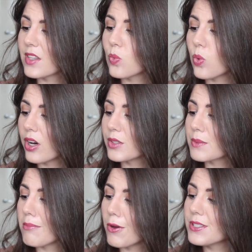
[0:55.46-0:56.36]
the
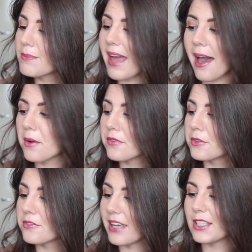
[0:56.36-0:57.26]
world's most
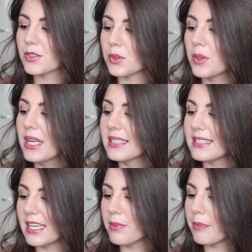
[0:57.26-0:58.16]
powerful facial
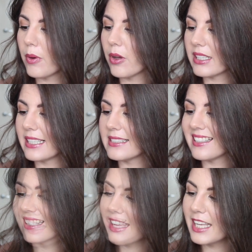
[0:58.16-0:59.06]
deep pore
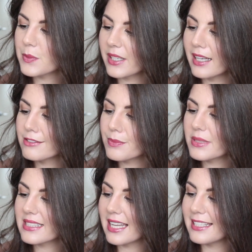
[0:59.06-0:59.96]
cleansing. It's
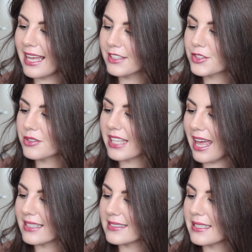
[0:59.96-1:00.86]
100% natural
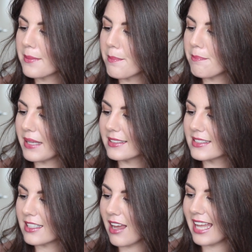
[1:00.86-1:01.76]
calcium
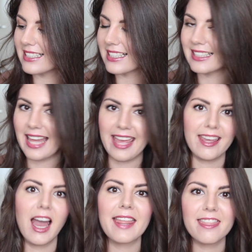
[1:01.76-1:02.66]
bentonite
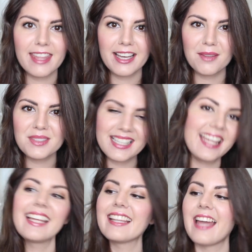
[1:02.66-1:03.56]
clay. I think I'm
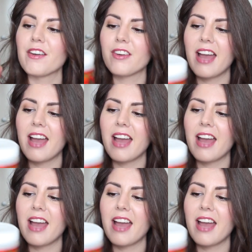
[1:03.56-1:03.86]
saying that